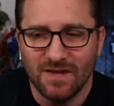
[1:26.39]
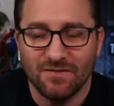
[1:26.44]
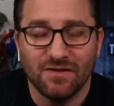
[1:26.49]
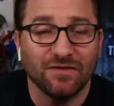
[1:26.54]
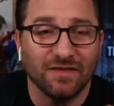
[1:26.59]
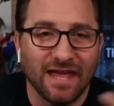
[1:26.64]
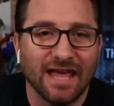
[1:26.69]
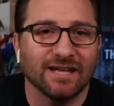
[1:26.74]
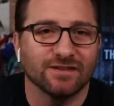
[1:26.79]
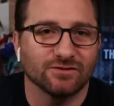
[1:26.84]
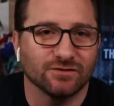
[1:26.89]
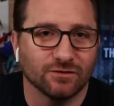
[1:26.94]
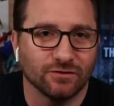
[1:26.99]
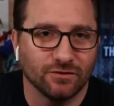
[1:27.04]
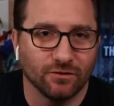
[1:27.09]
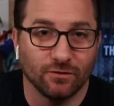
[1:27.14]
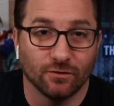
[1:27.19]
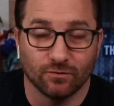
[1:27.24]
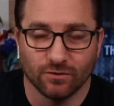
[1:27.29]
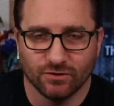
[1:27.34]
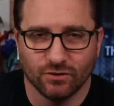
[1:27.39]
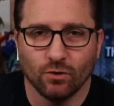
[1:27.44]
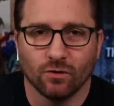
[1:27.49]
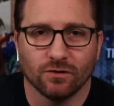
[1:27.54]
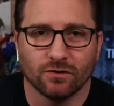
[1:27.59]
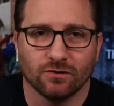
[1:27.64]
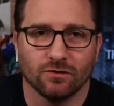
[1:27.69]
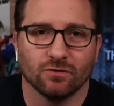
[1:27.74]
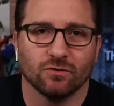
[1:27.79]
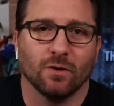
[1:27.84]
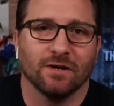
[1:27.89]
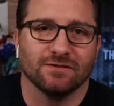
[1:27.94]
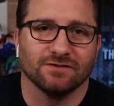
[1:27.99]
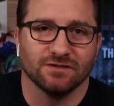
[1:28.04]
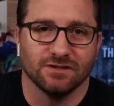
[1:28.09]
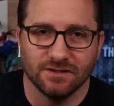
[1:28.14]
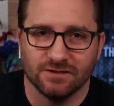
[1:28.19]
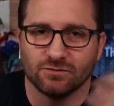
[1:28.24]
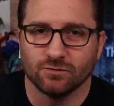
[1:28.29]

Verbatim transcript: that the answer to the rhetorical question,